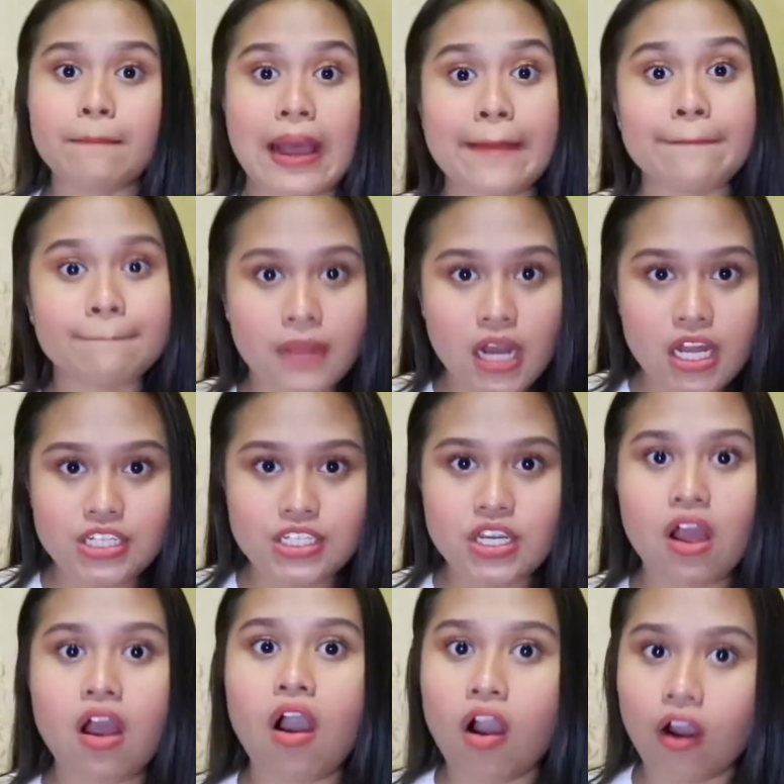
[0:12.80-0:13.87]
March
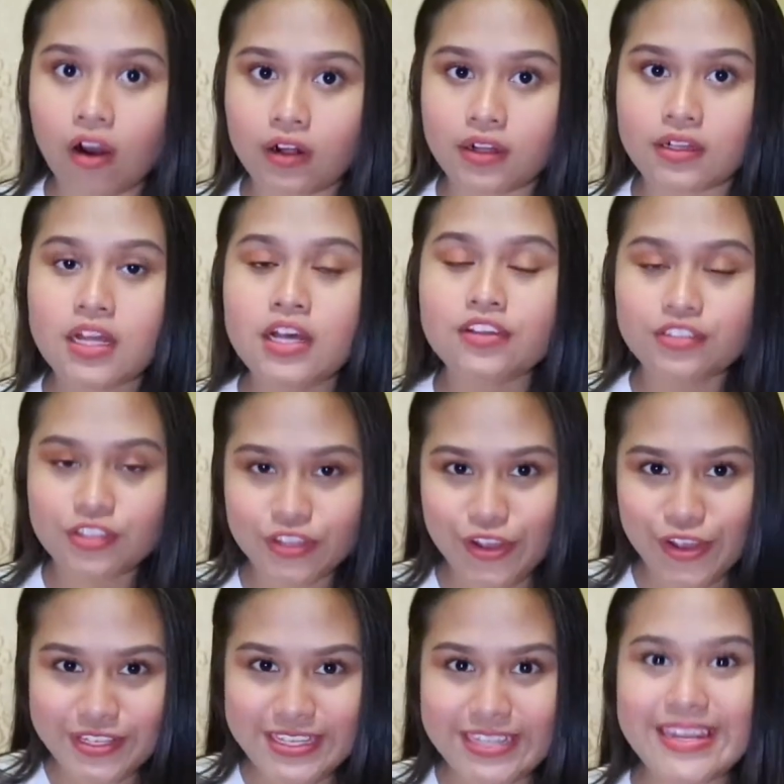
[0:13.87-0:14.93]
haul
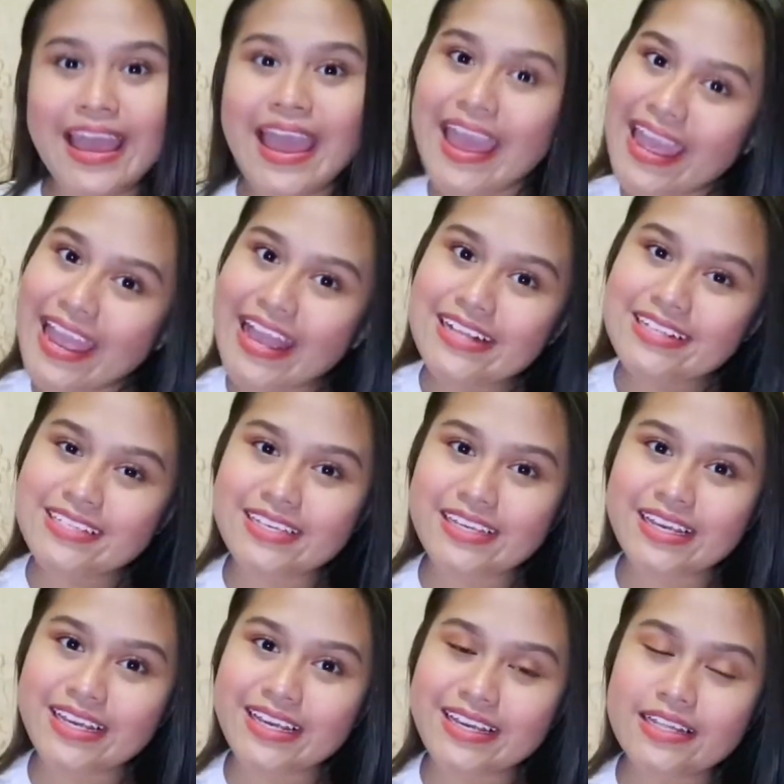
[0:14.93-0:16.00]

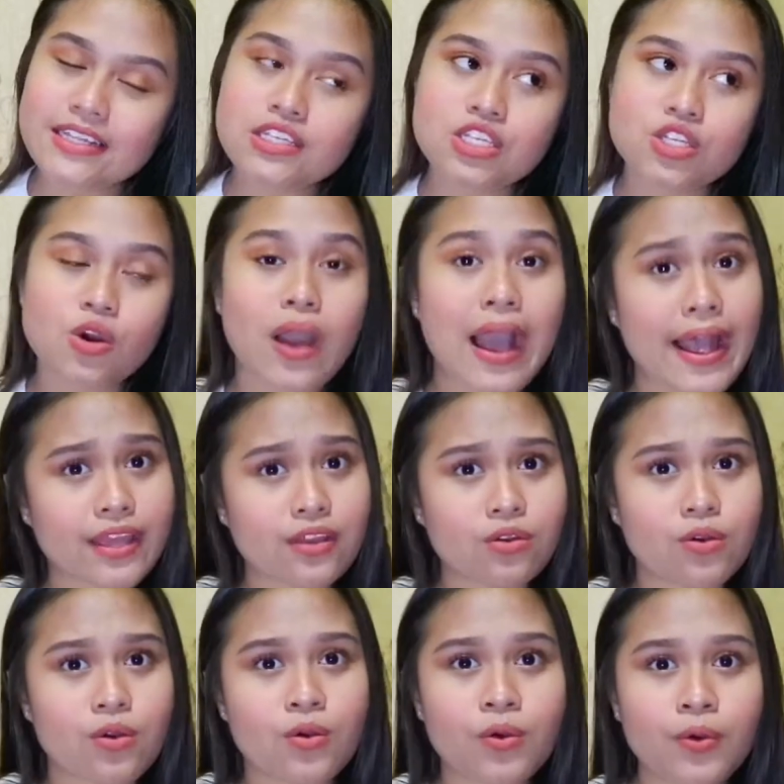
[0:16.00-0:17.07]
2018. So I
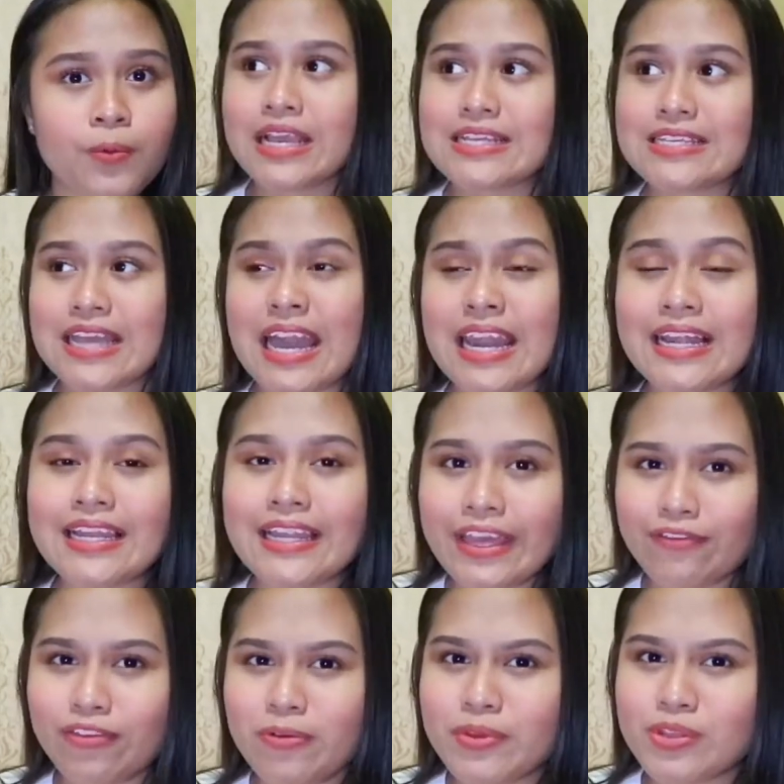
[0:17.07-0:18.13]
know it's kind of
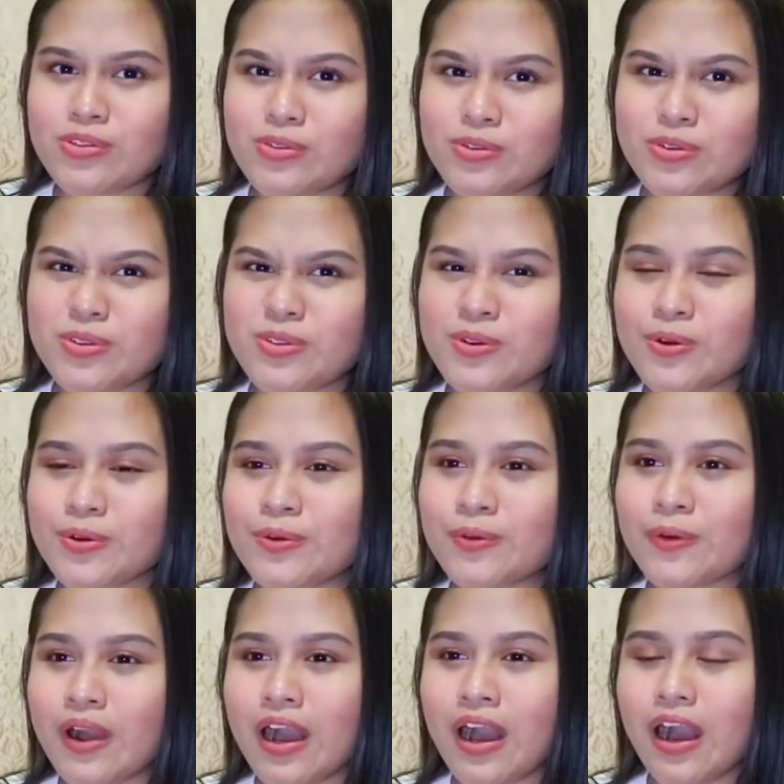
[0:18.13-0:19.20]
late for me
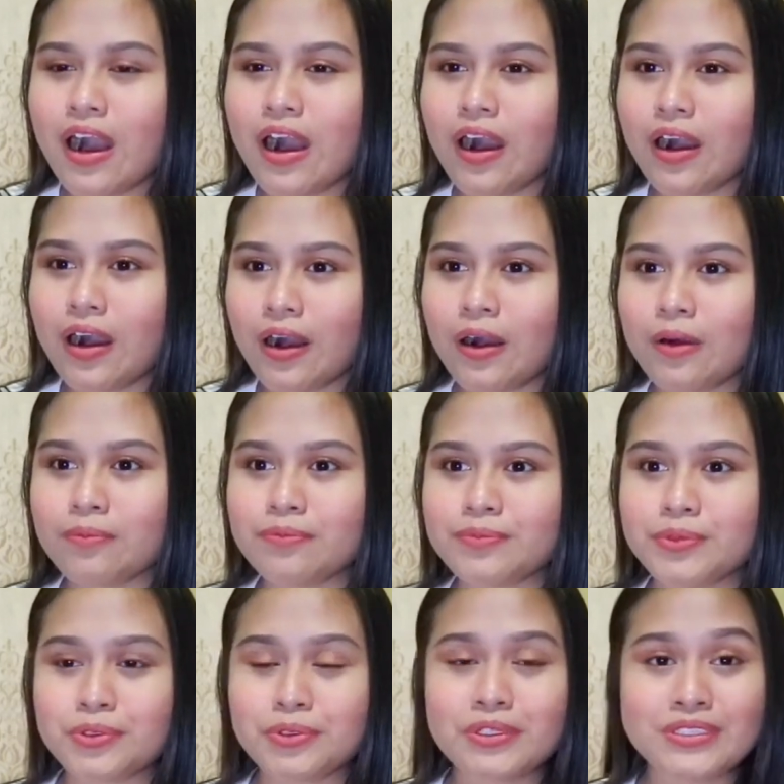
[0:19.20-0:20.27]
to
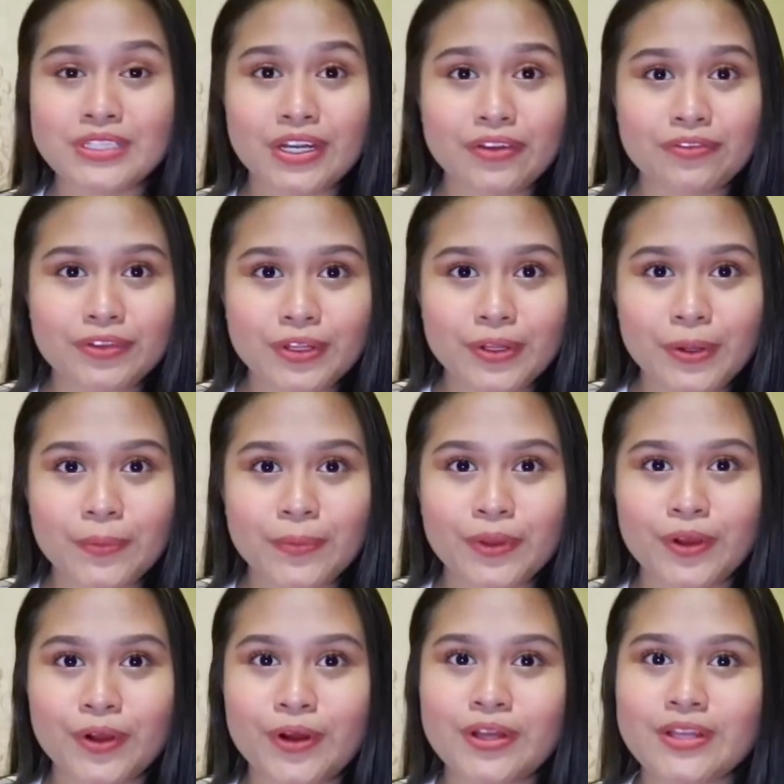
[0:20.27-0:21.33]
do this kind of video
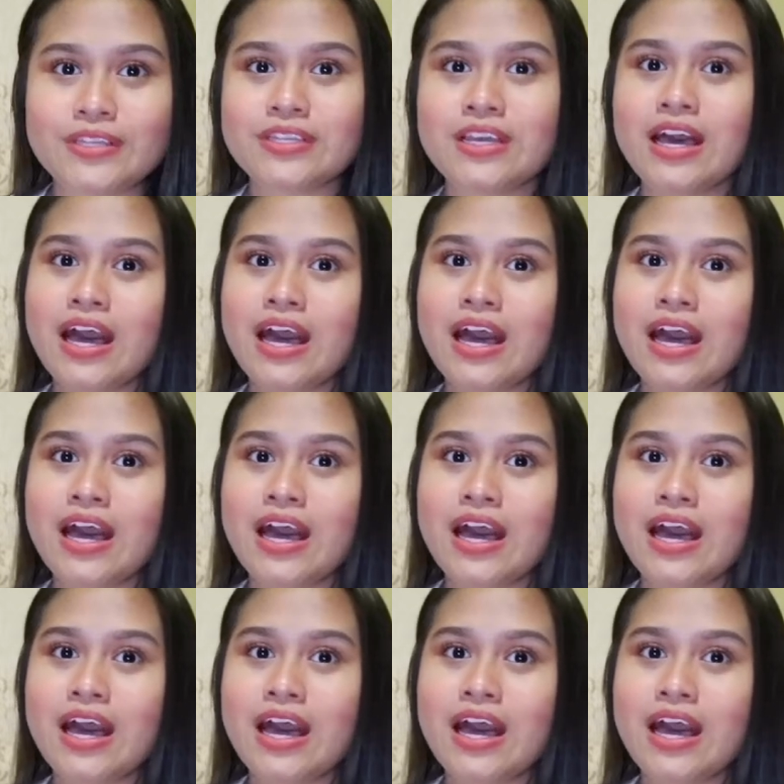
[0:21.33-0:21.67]
because